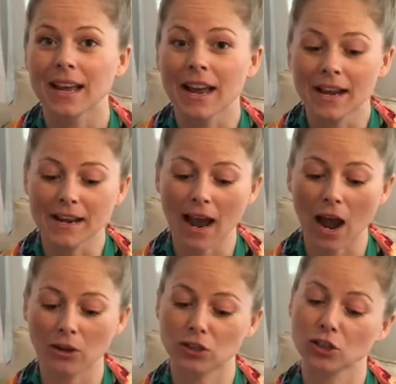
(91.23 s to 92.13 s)

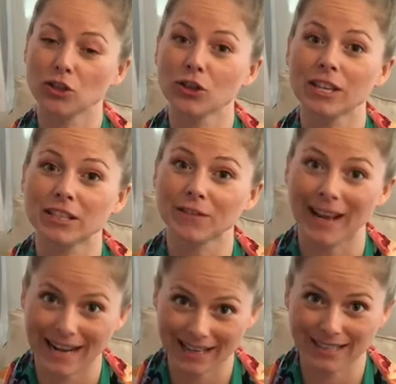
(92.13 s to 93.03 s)
Now, to do this
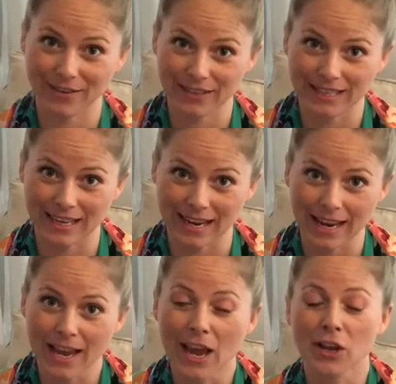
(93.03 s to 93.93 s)
fun
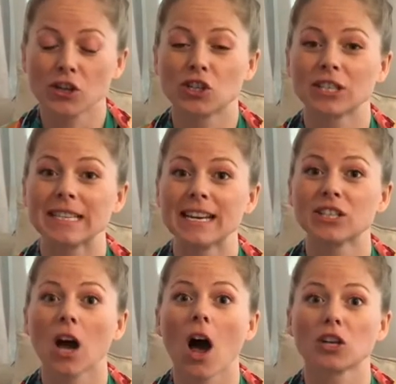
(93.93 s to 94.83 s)
activity, you just need
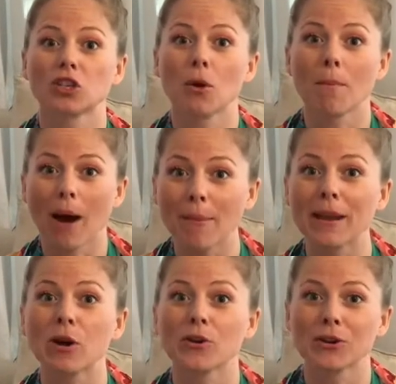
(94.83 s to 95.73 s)
to ask your
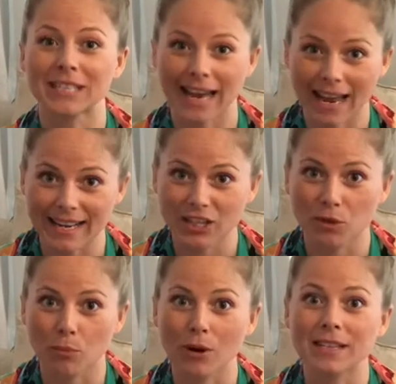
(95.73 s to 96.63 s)
mommy or your daddy to
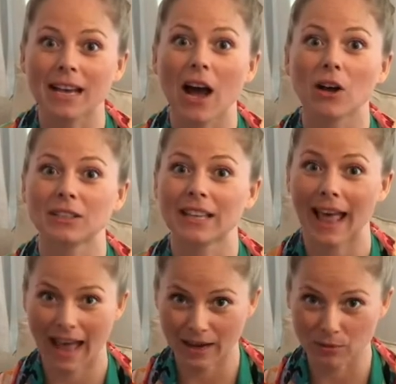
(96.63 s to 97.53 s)
print out the
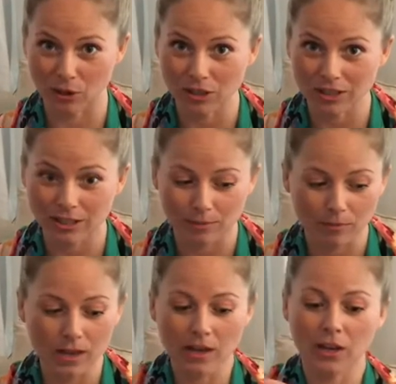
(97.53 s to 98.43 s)
animals.
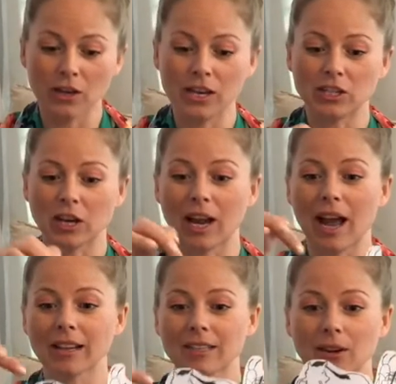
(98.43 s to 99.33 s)
You need to
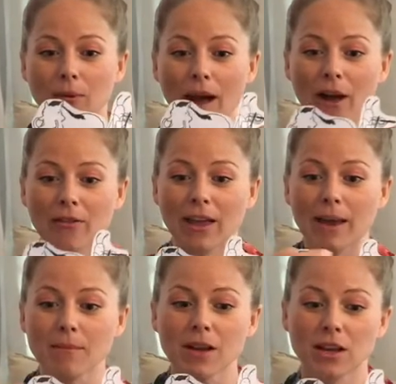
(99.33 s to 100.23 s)
cut around
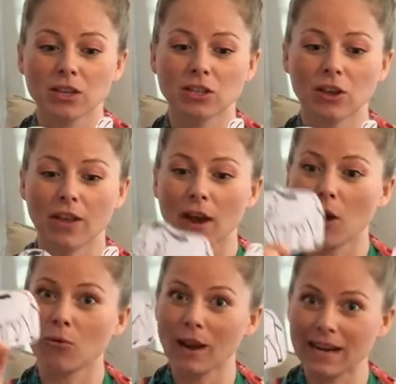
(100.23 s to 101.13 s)
them so they
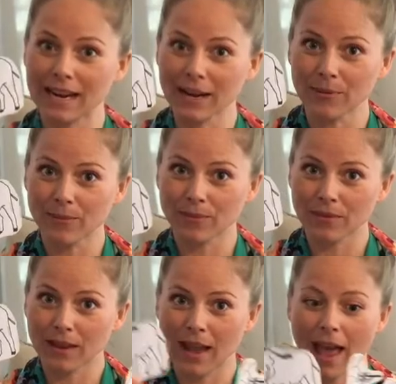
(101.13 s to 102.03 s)
are ready,
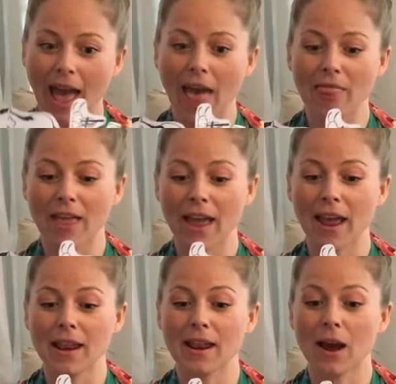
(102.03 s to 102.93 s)
and
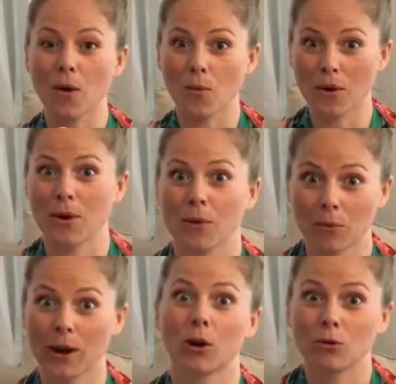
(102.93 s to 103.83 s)
then
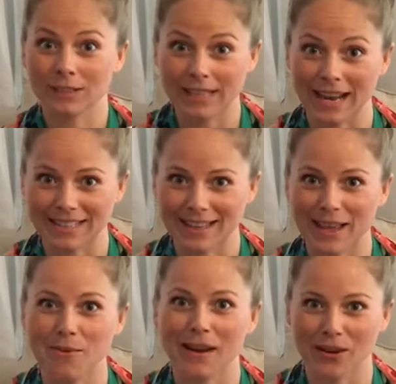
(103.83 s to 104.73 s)
we're all set, and
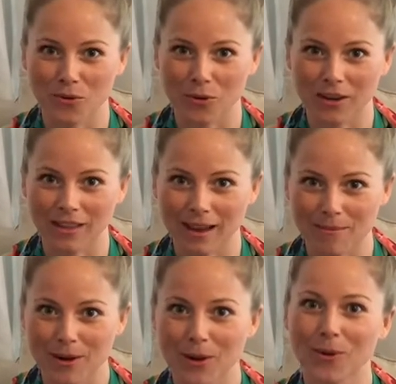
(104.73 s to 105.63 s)
then we can order them.
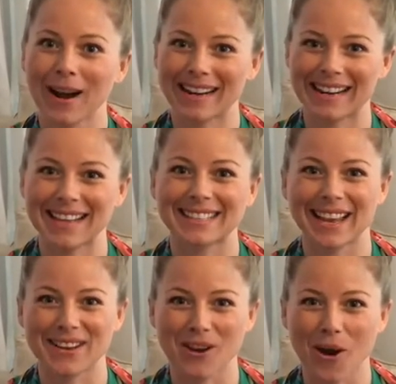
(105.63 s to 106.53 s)
All right, let's
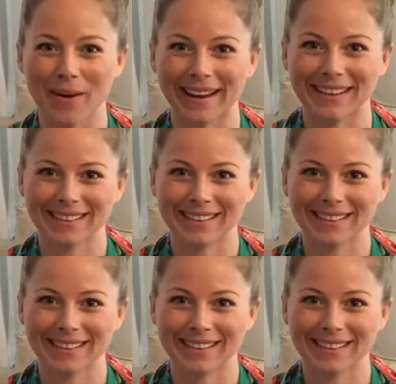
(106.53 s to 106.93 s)
get going.